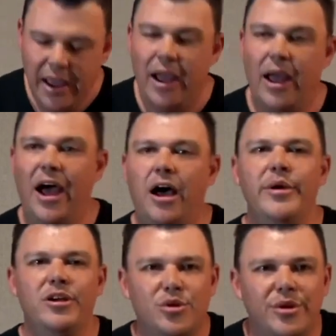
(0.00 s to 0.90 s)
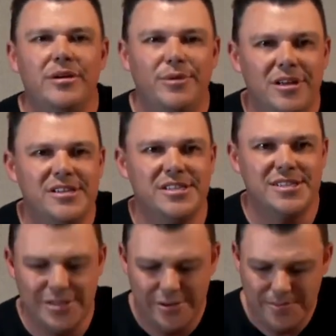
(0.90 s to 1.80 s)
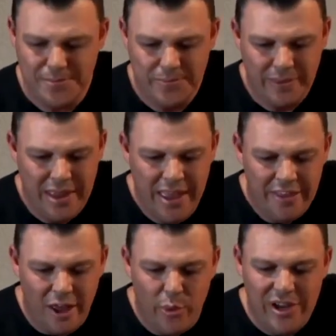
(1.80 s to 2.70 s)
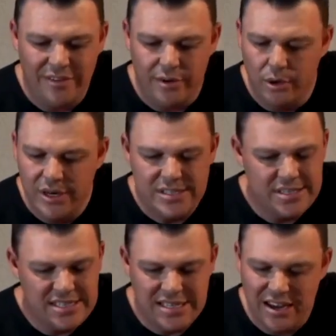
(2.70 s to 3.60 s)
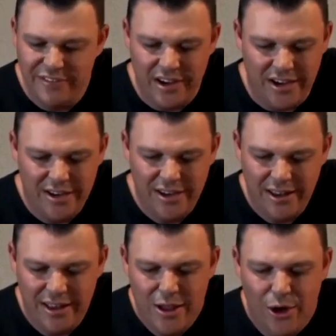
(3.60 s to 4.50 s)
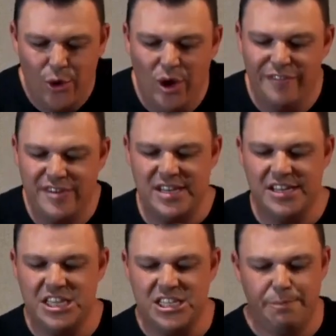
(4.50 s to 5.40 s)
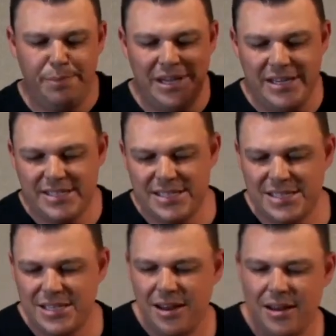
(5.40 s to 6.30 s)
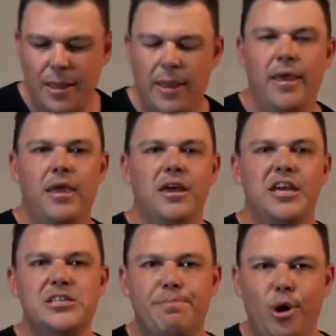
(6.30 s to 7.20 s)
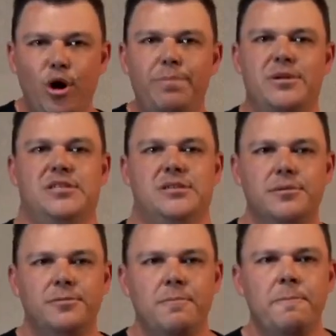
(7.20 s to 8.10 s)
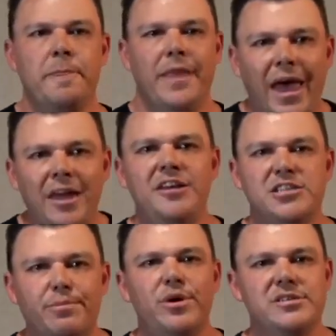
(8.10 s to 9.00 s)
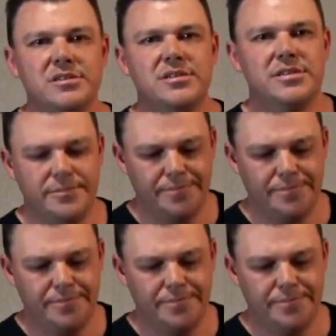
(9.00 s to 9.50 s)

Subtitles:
How incredible is it that we have a risen Savior who offers us His peace, His purpose, and His presence.